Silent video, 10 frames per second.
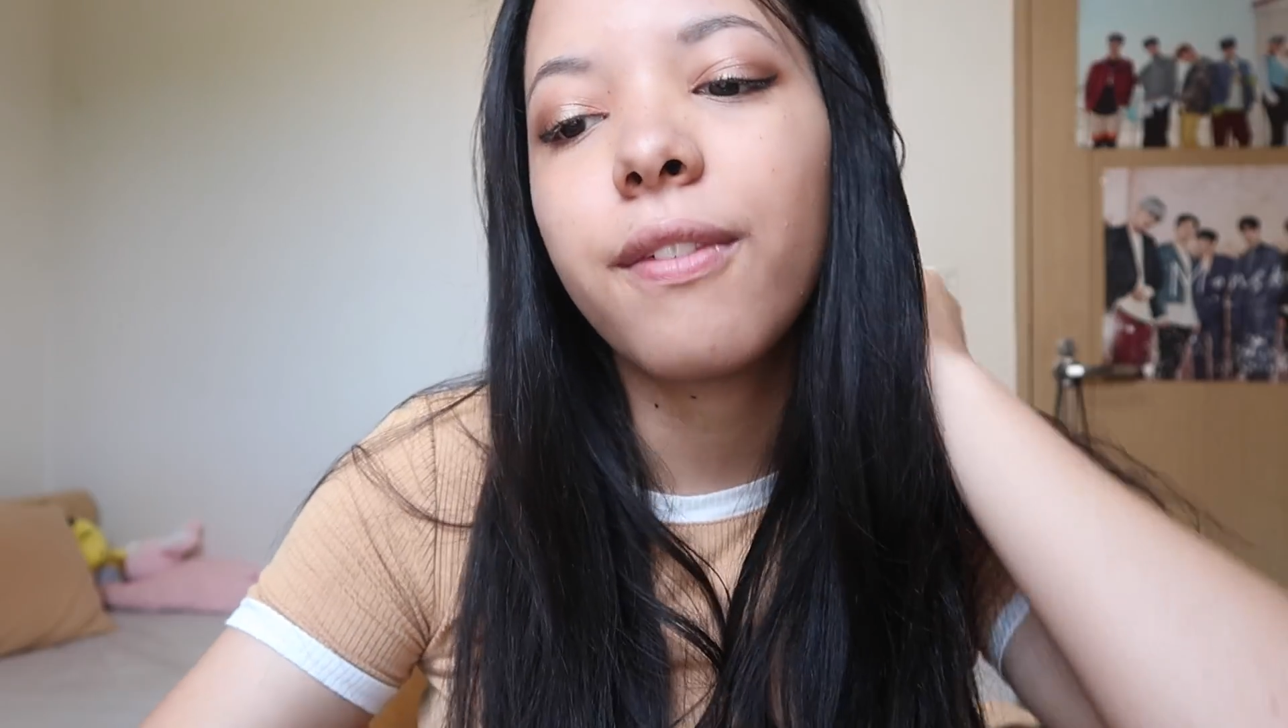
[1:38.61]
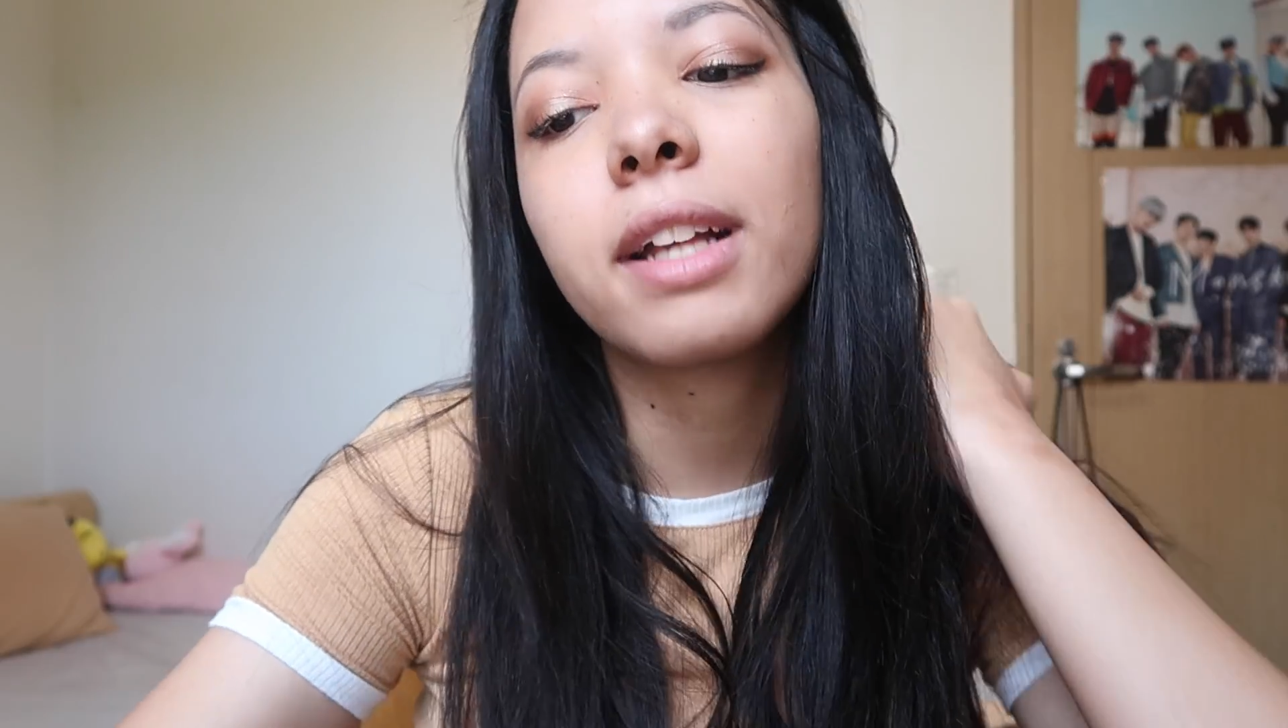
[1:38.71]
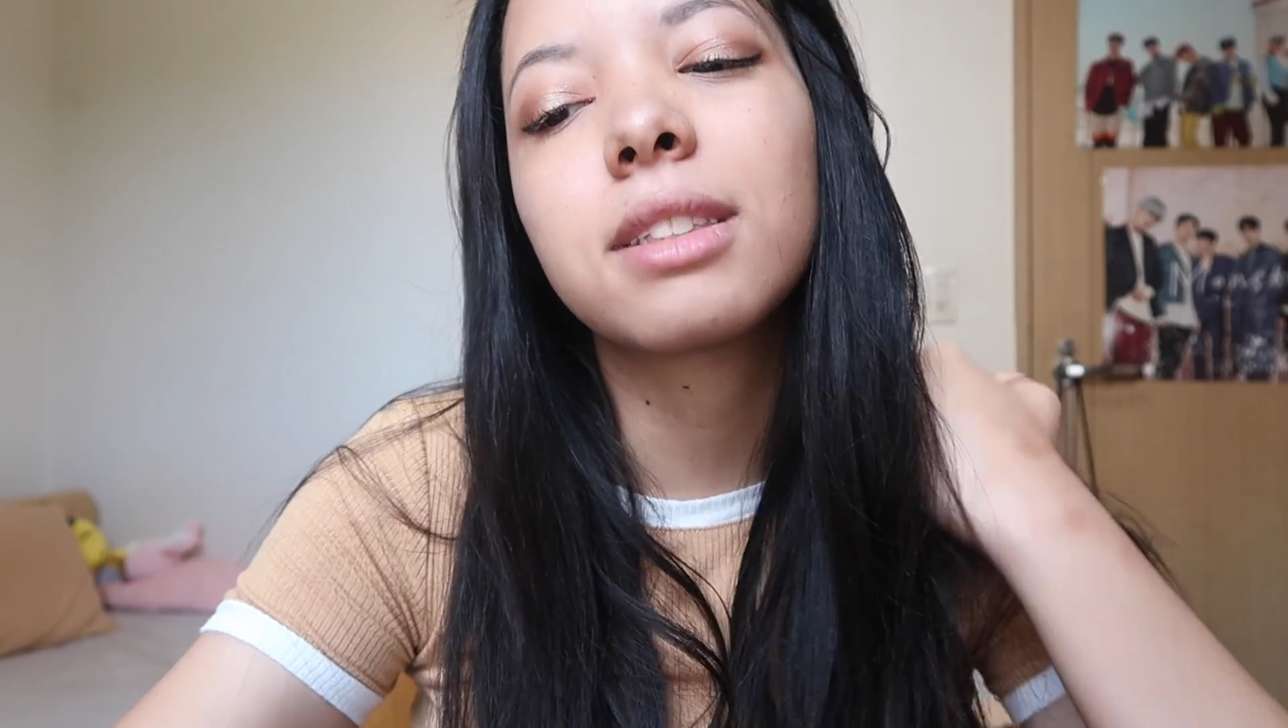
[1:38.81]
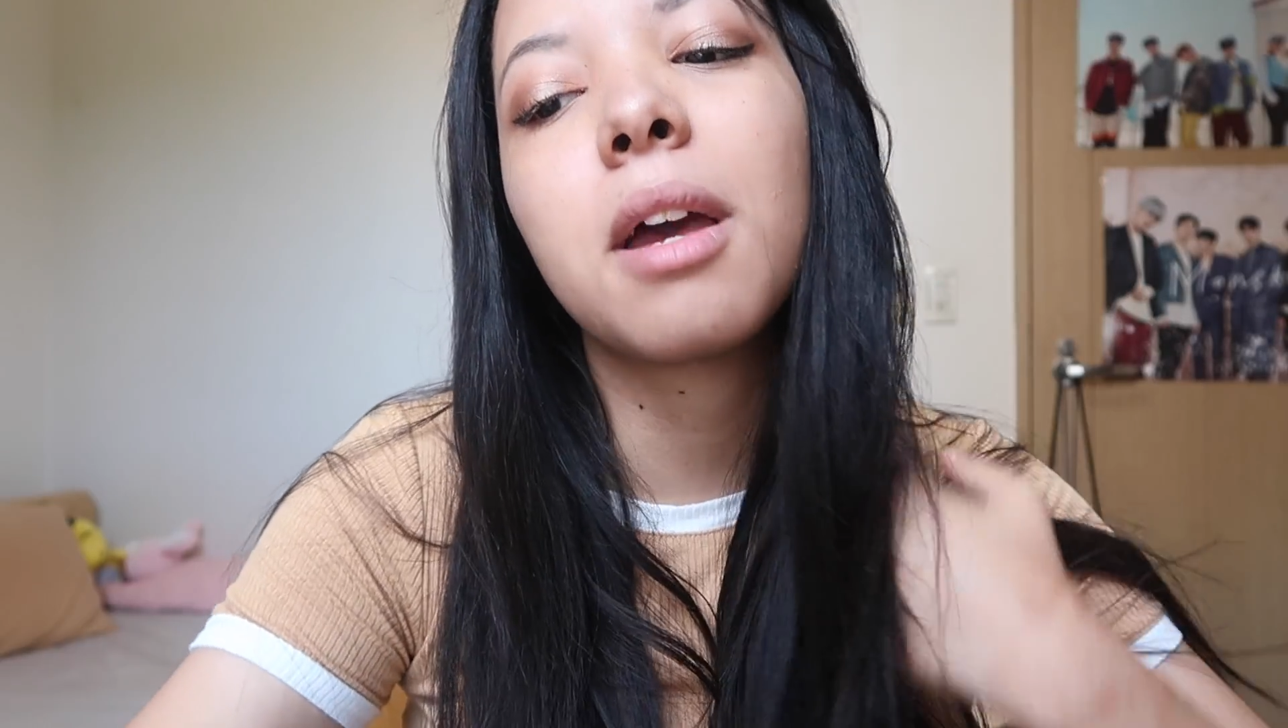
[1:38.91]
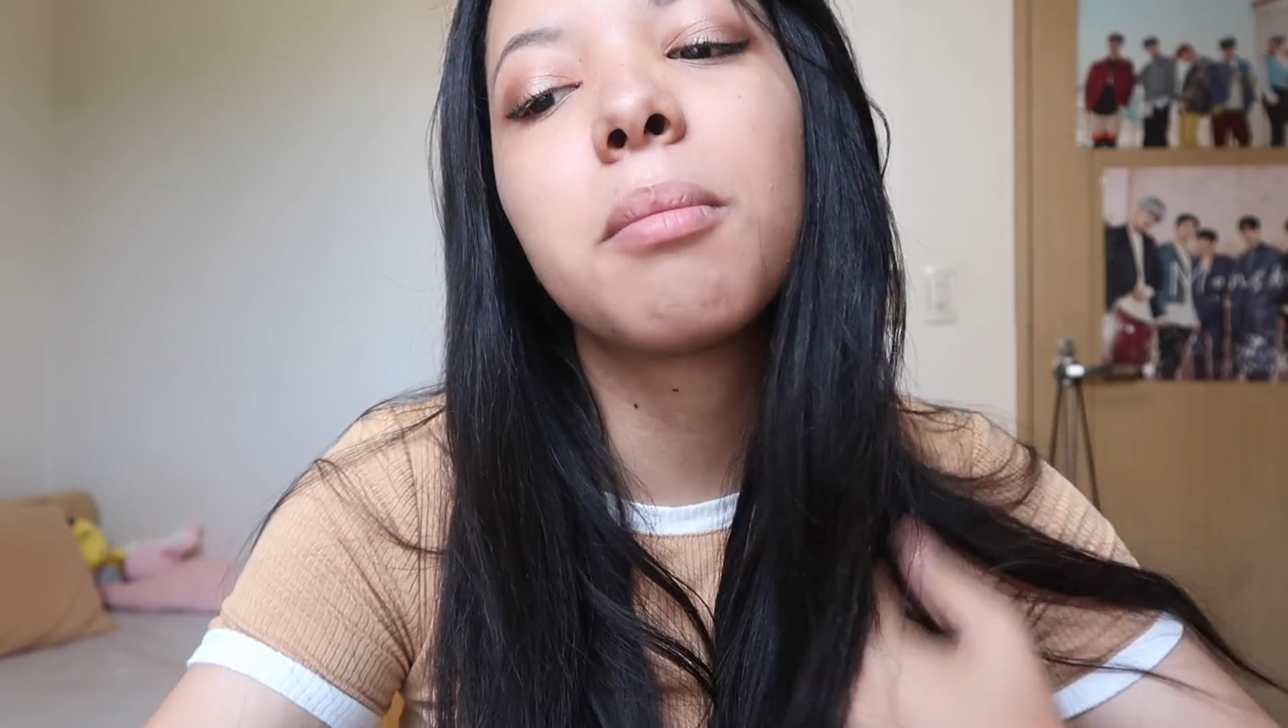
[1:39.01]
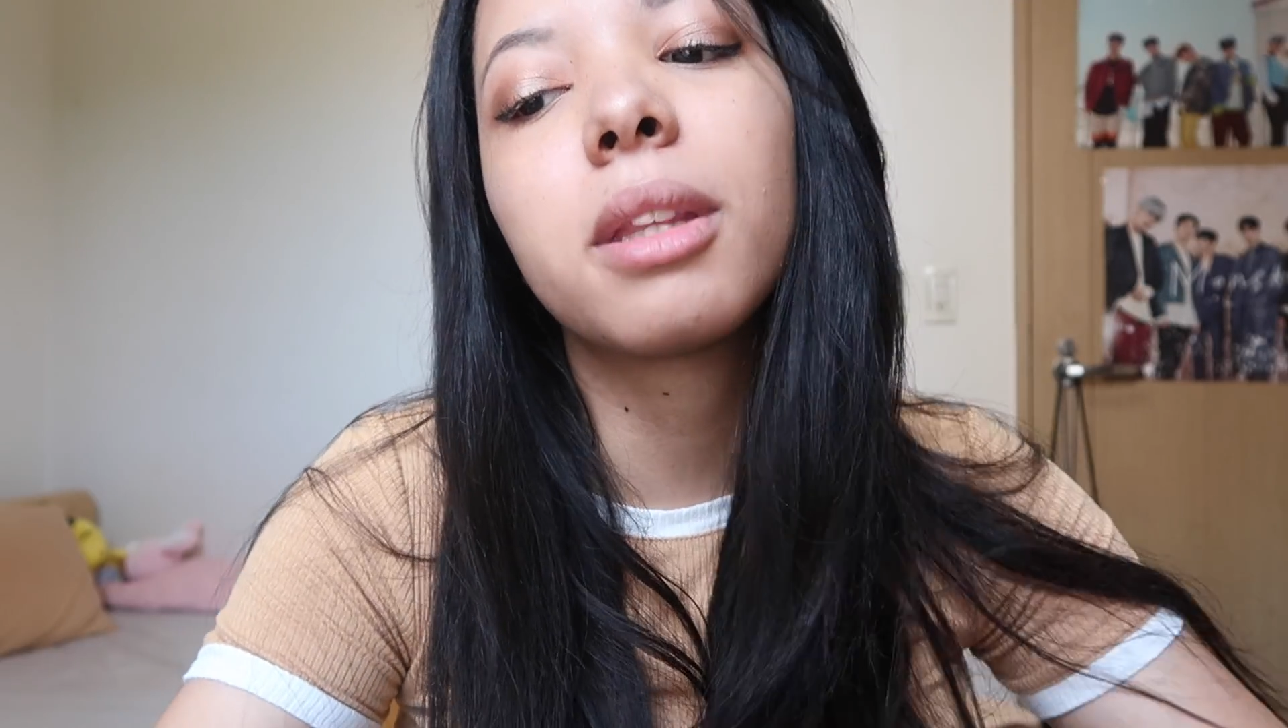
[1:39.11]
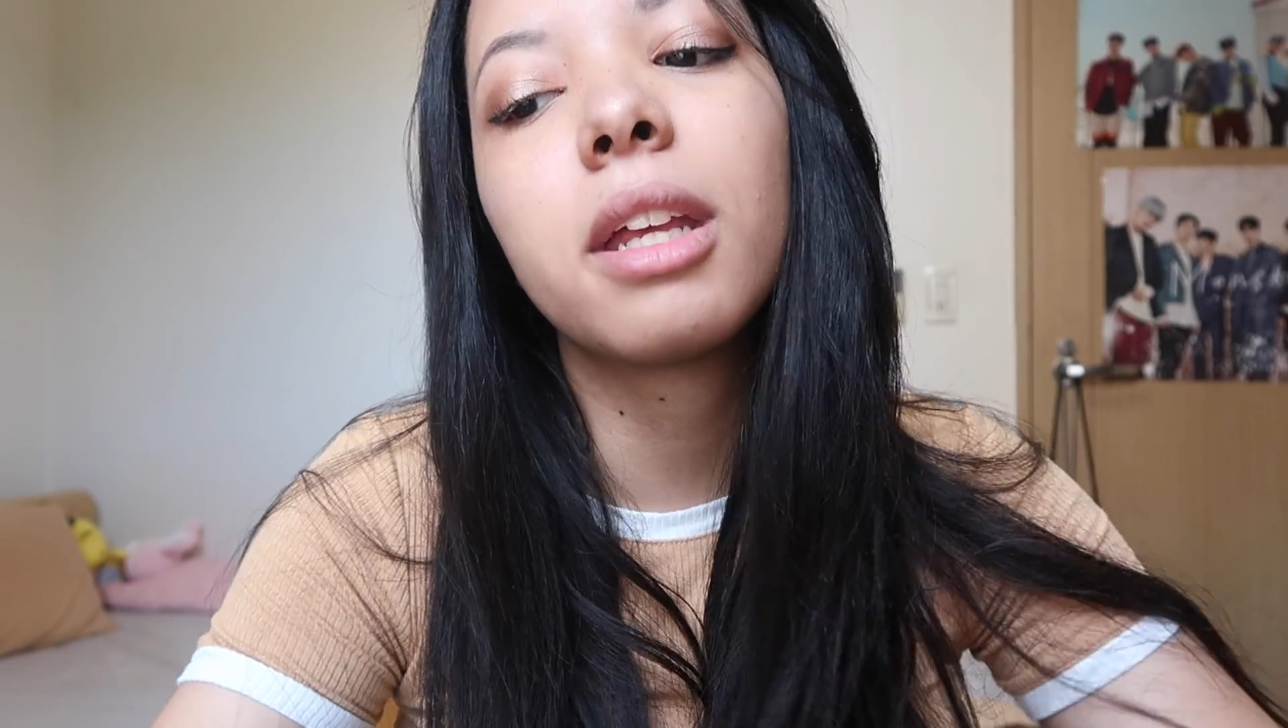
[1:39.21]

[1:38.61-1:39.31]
the fan sign,